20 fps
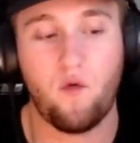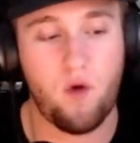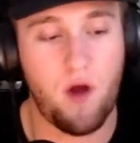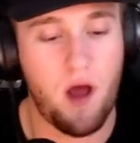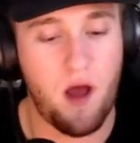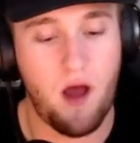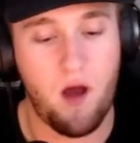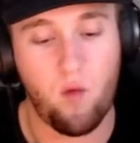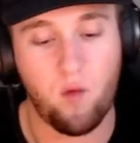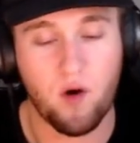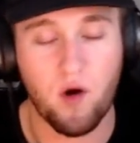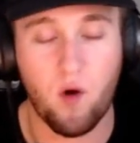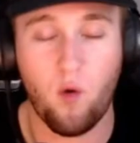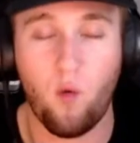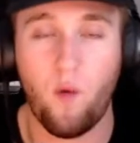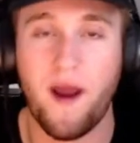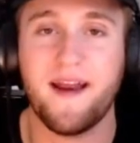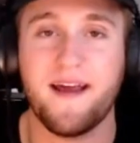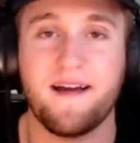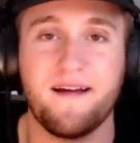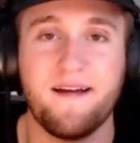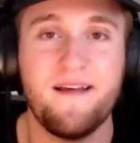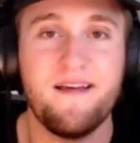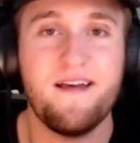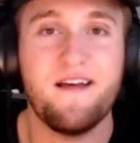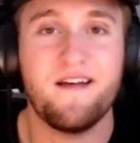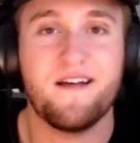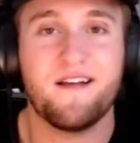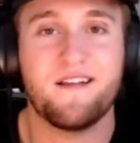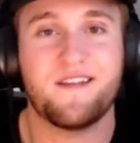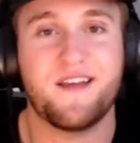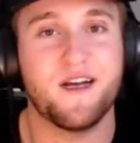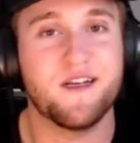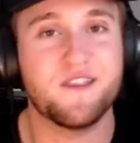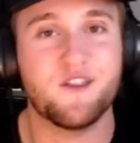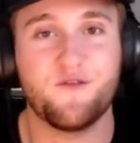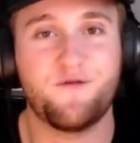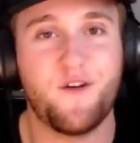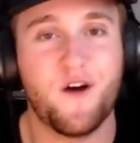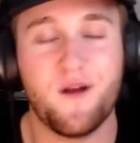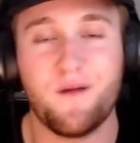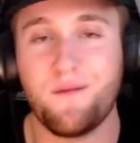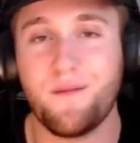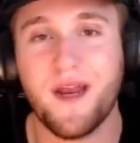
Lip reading: We're awaiting tons of fun